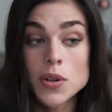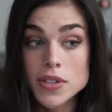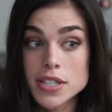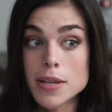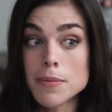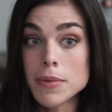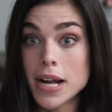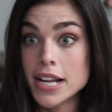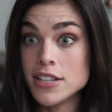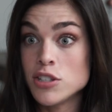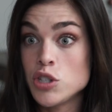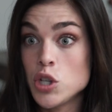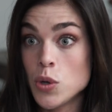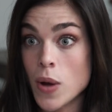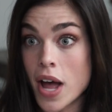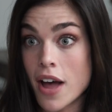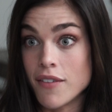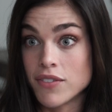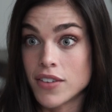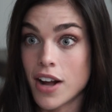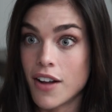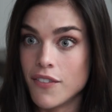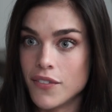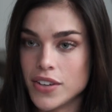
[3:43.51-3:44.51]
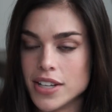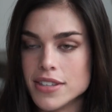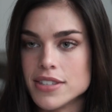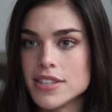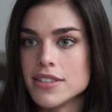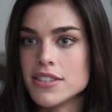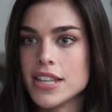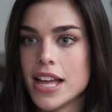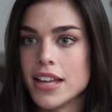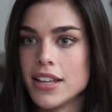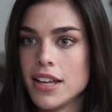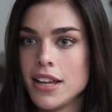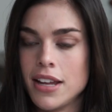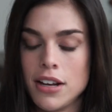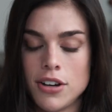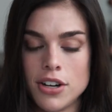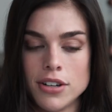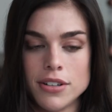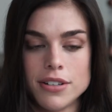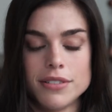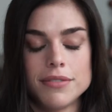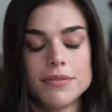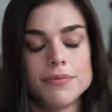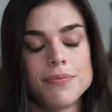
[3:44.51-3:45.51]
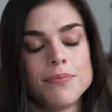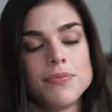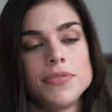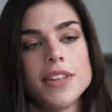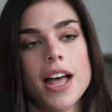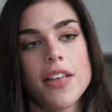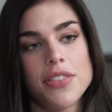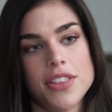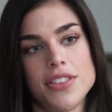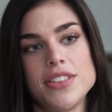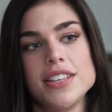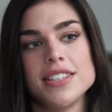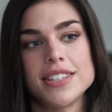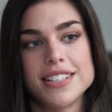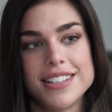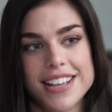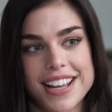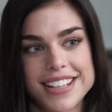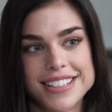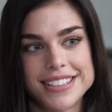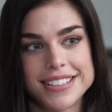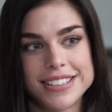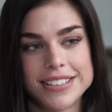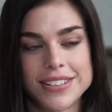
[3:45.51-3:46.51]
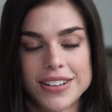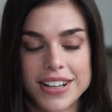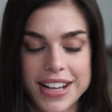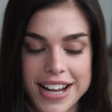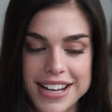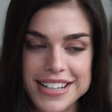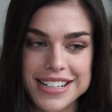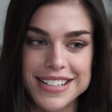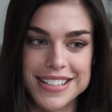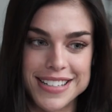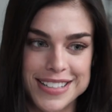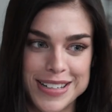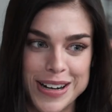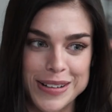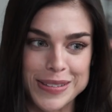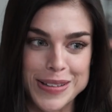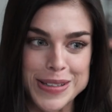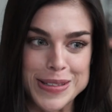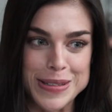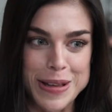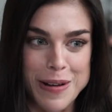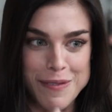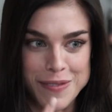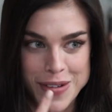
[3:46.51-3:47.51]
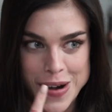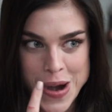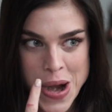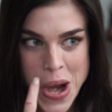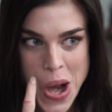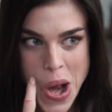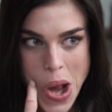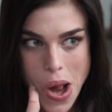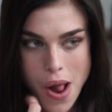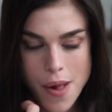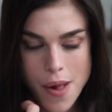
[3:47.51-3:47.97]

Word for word: you know, some guys do have confidence in that, or not that these guys, okay, I need to start this over.